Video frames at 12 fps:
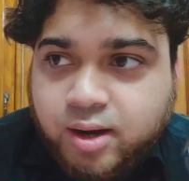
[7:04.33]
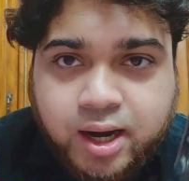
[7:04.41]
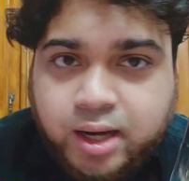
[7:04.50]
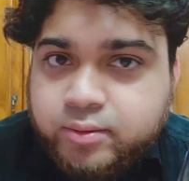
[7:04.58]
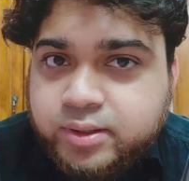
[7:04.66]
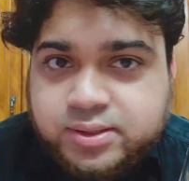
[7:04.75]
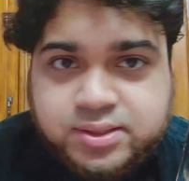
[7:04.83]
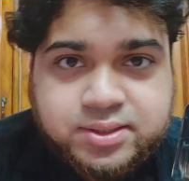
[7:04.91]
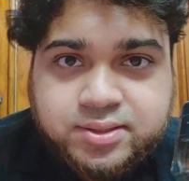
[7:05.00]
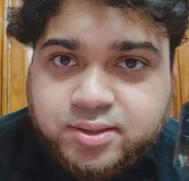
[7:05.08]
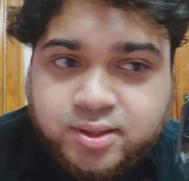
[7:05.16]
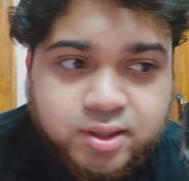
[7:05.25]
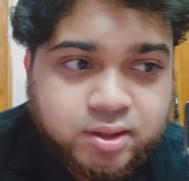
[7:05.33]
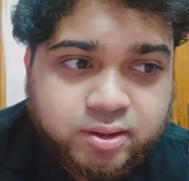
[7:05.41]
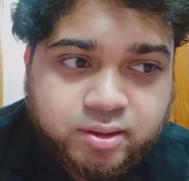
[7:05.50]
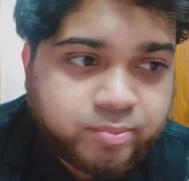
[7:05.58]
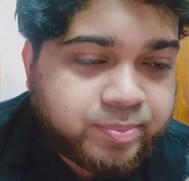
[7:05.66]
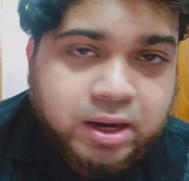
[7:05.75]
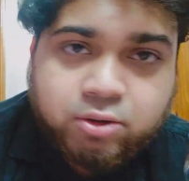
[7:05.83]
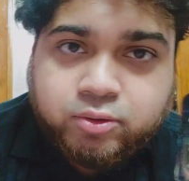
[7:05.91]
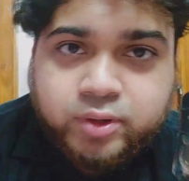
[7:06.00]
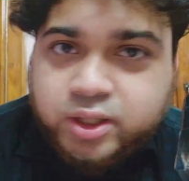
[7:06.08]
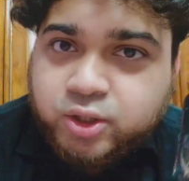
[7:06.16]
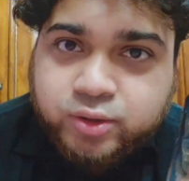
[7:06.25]
iris,
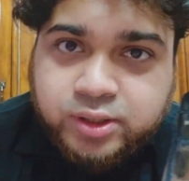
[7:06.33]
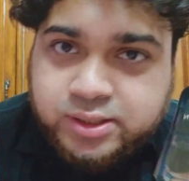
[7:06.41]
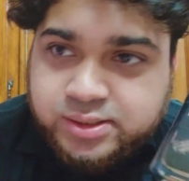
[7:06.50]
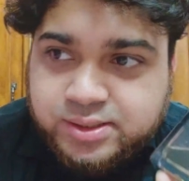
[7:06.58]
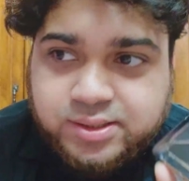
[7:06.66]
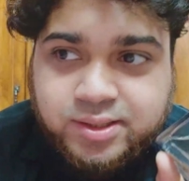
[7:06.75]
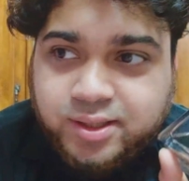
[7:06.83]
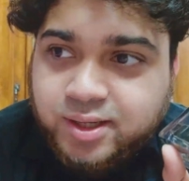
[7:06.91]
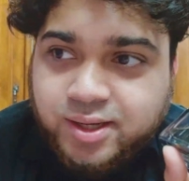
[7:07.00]
powdery goodness.